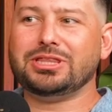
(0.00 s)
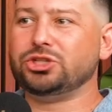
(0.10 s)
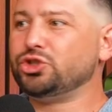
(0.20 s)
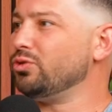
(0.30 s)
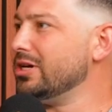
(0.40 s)
They
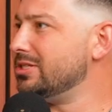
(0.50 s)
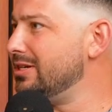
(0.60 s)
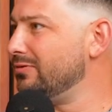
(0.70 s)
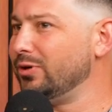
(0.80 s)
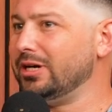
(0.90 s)
trust
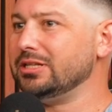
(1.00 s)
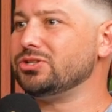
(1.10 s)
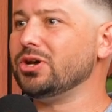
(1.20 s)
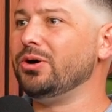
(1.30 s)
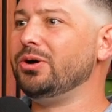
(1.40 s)
different.
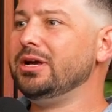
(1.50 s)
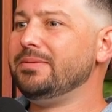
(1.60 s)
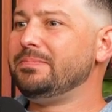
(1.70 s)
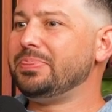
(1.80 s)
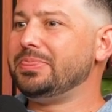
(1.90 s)
So
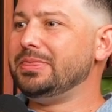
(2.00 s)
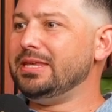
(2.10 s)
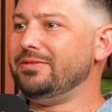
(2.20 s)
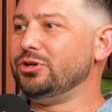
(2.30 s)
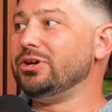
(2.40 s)

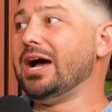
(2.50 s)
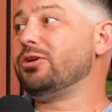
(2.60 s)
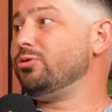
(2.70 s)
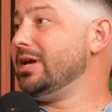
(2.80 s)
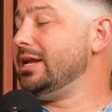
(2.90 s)
if you're not
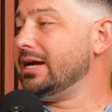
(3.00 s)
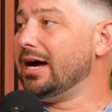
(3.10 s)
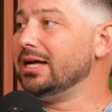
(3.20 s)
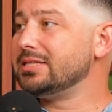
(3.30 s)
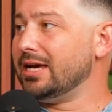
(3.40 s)
creating
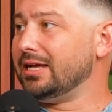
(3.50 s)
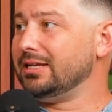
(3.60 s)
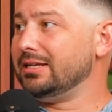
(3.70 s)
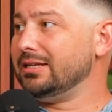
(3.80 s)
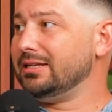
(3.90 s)
content,
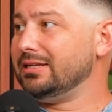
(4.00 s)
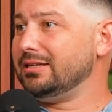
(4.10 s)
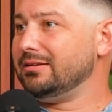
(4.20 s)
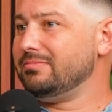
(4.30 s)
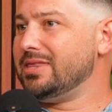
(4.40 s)

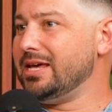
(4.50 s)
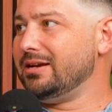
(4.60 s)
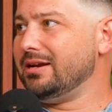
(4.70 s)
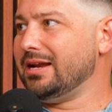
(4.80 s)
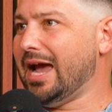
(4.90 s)

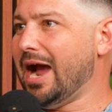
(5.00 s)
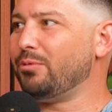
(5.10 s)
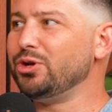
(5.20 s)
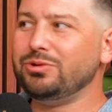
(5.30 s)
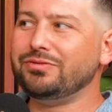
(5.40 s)
then how
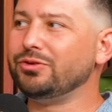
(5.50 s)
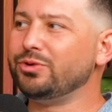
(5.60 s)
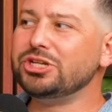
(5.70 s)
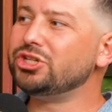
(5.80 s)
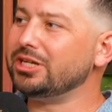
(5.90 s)
are you even
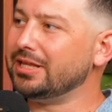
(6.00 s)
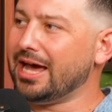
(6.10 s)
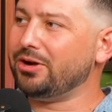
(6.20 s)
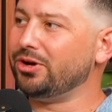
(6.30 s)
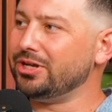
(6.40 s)
reaching
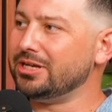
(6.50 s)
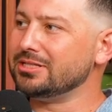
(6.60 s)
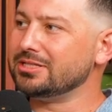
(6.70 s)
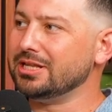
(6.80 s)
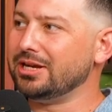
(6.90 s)
that
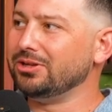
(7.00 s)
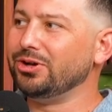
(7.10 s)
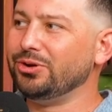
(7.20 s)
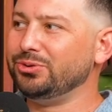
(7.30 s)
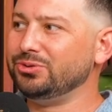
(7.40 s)
audience, let
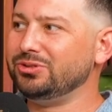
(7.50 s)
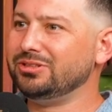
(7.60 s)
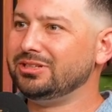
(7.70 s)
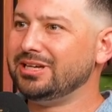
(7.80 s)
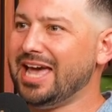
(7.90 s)
alone
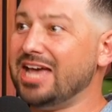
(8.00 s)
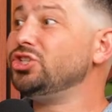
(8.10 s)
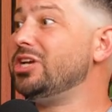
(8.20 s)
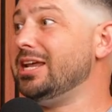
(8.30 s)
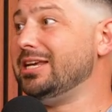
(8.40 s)

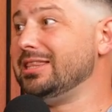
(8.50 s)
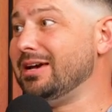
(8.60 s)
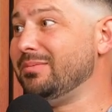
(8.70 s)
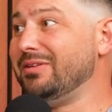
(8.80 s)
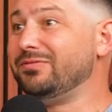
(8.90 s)
educating
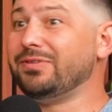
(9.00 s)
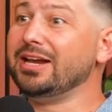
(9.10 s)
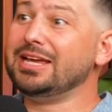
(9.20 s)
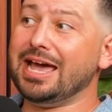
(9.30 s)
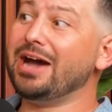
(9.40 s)
them and
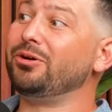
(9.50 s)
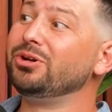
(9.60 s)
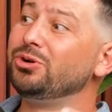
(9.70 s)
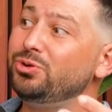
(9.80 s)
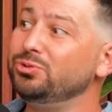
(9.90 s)
finding out
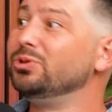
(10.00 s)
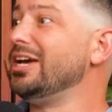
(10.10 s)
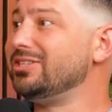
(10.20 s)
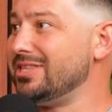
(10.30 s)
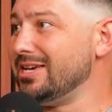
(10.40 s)
who
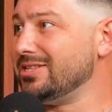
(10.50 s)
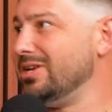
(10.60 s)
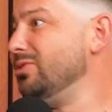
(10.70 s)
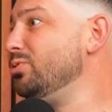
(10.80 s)
likes this and